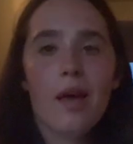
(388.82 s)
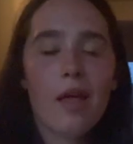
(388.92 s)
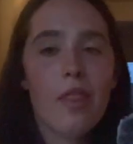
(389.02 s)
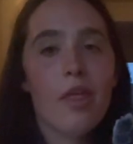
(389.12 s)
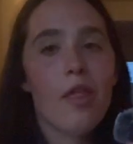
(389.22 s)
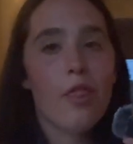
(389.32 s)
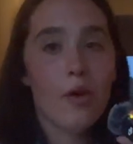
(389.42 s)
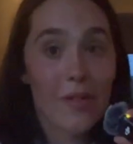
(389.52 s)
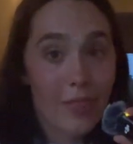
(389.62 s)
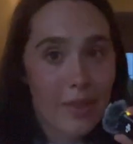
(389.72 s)
The
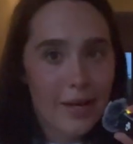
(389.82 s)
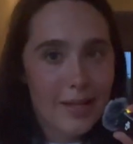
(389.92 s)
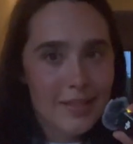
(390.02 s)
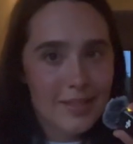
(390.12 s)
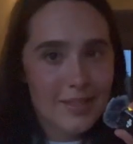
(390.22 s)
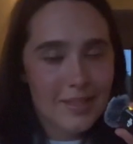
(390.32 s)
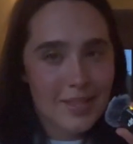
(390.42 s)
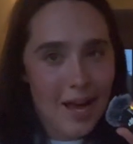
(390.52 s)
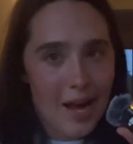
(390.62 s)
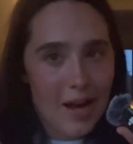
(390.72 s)
third thing
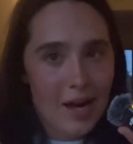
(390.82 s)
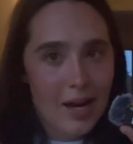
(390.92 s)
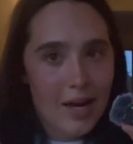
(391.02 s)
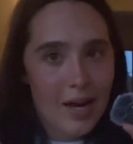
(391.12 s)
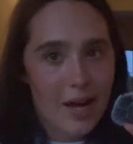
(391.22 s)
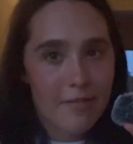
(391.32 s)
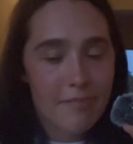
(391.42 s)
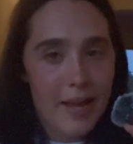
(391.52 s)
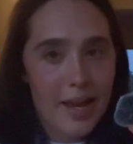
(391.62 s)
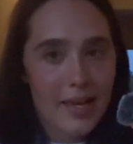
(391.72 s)
that I've
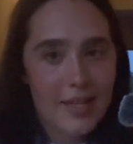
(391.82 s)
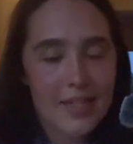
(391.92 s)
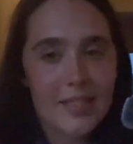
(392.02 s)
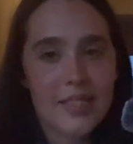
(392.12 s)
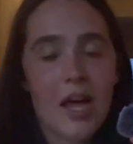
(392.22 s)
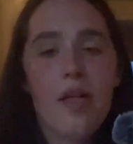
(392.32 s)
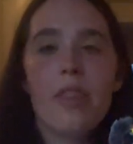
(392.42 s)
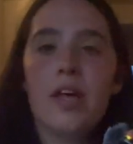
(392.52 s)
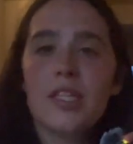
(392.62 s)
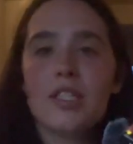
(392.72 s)
made is
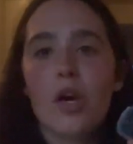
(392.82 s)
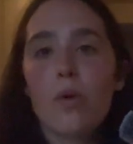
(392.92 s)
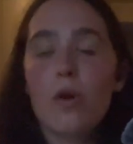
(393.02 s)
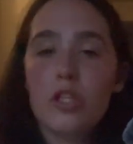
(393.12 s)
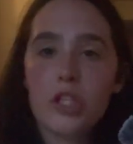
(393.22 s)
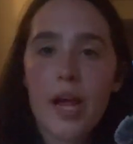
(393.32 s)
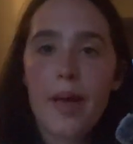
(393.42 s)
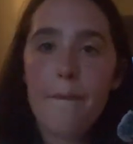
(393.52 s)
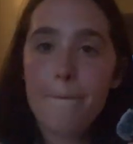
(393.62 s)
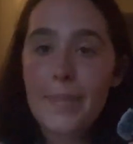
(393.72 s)
this
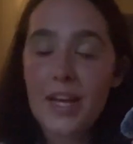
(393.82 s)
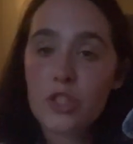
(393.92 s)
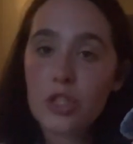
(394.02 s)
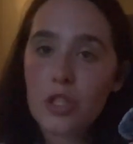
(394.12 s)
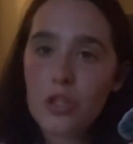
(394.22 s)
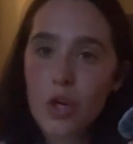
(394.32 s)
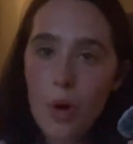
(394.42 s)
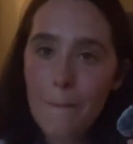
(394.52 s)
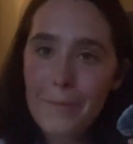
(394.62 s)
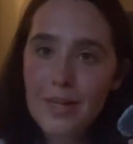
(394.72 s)
crochet mesh
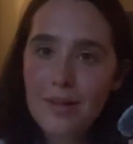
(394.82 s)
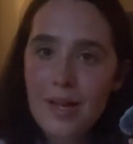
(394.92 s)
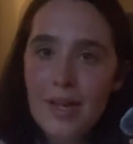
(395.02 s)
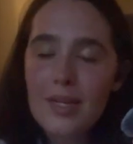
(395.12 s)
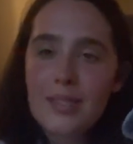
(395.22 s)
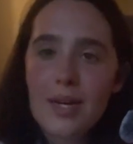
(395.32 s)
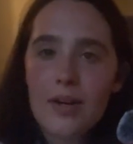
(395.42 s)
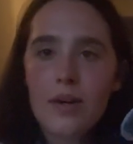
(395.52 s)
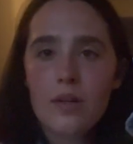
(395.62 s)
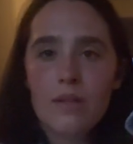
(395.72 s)
top.
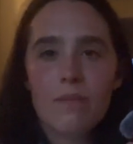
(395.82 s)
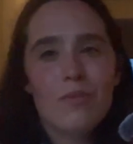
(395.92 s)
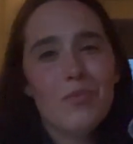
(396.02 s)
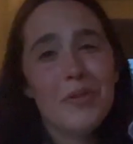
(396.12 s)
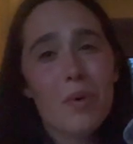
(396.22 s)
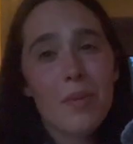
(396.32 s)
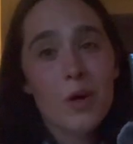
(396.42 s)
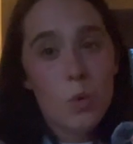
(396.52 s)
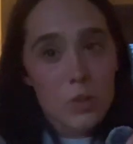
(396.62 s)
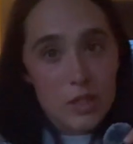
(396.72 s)
Now, we've probably
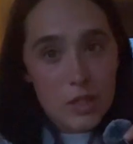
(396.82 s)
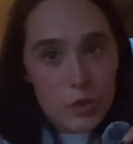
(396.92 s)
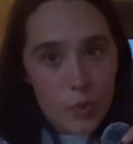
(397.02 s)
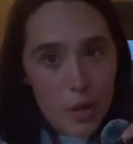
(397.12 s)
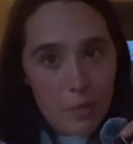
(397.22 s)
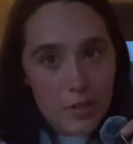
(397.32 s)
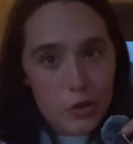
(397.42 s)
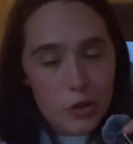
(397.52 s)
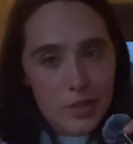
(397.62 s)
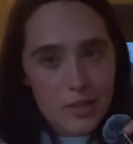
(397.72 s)
all seen this one on
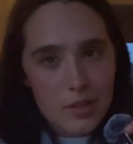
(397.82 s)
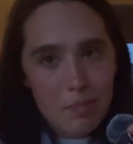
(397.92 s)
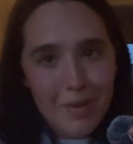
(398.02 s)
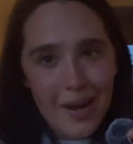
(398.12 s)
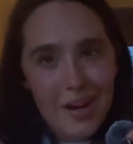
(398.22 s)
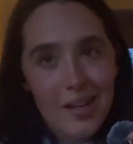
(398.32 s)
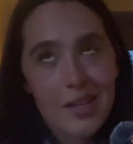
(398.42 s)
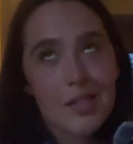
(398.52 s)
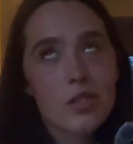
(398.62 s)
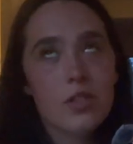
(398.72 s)
Pinterest, but
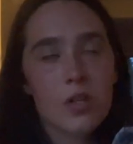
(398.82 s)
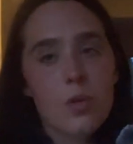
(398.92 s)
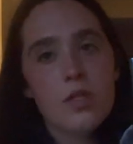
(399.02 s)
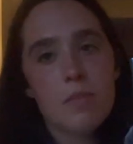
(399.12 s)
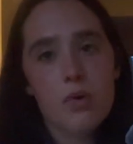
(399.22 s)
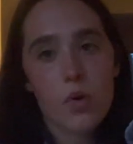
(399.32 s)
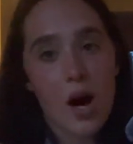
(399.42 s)
it is so simple.